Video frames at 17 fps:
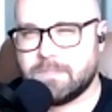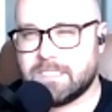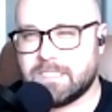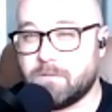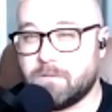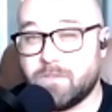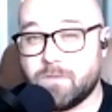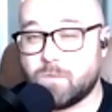
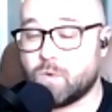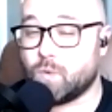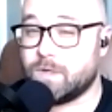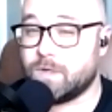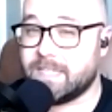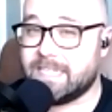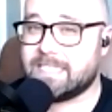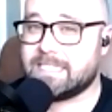Some of them were
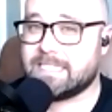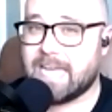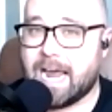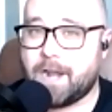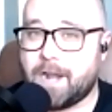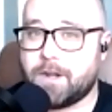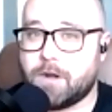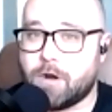really
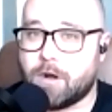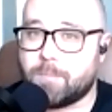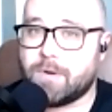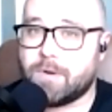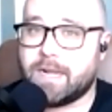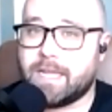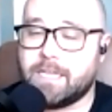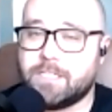sad and
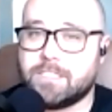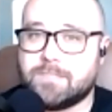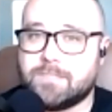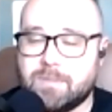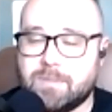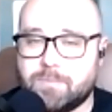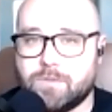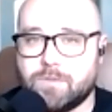heartbreaking,
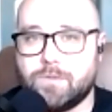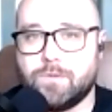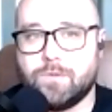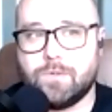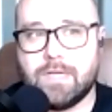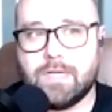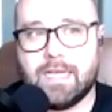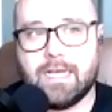just people
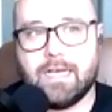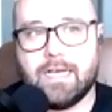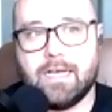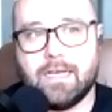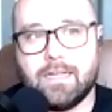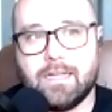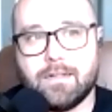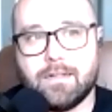who
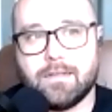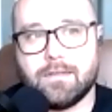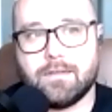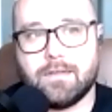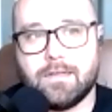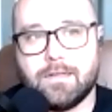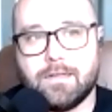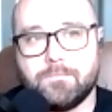had,
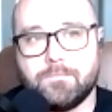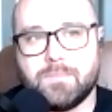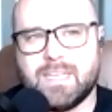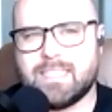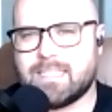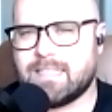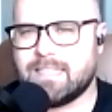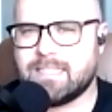um,
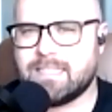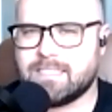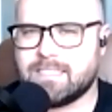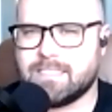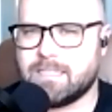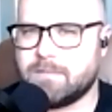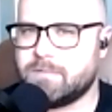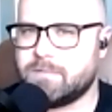because I think this
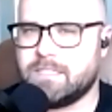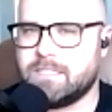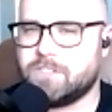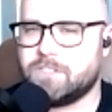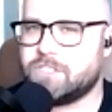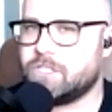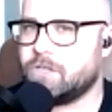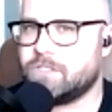is something in
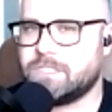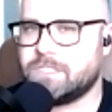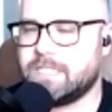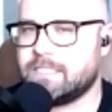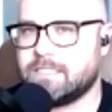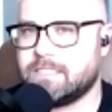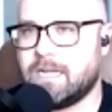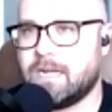the church
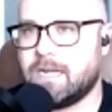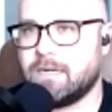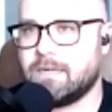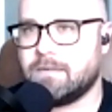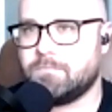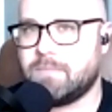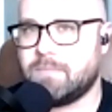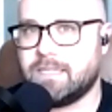that's not
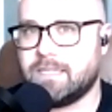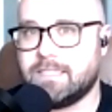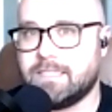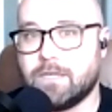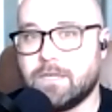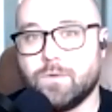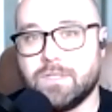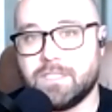been
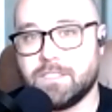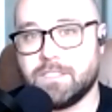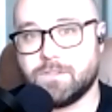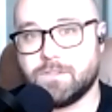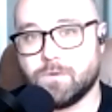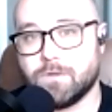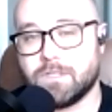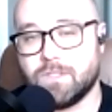dealt with
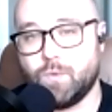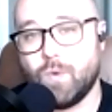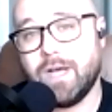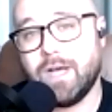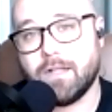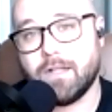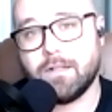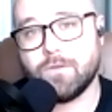historically
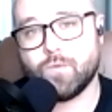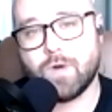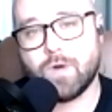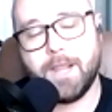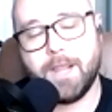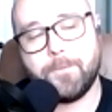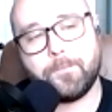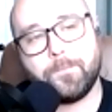well, right?